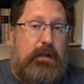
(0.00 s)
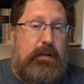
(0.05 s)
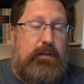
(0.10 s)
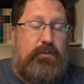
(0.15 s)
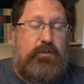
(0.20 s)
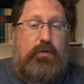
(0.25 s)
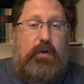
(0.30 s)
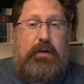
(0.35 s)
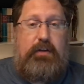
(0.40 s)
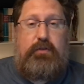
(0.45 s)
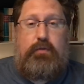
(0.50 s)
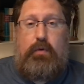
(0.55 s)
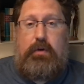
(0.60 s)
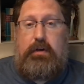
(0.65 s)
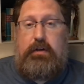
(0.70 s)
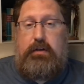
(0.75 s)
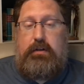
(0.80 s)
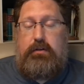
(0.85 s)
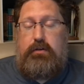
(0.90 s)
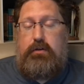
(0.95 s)
and so I just
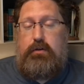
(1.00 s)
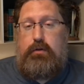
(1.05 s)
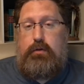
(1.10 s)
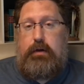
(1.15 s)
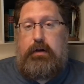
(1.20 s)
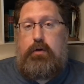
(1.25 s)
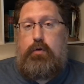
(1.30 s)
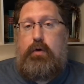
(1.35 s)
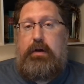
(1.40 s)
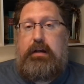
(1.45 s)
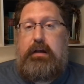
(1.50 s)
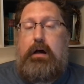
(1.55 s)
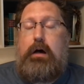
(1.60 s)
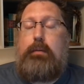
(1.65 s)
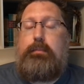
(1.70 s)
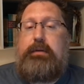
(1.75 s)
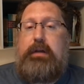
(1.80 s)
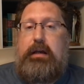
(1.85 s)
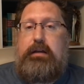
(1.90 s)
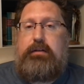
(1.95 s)
wanted to do a quick
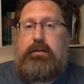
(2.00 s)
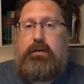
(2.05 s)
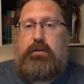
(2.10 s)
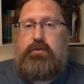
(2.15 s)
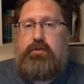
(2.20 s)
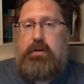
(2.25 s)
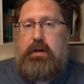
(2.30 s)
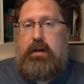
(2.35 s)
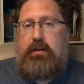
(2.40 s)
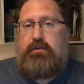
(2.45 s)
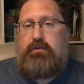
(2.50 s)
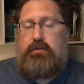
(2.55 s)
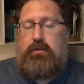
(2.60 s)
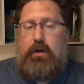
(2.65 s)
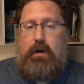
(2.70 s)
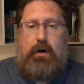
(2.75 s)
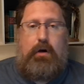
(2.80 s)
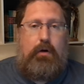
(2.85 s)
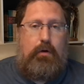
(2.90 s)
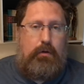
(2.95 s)
update to let you guys
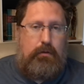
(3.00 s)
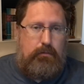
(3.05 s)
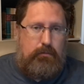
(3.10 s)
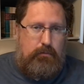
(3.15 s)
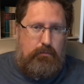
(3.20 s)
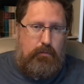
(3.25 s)
know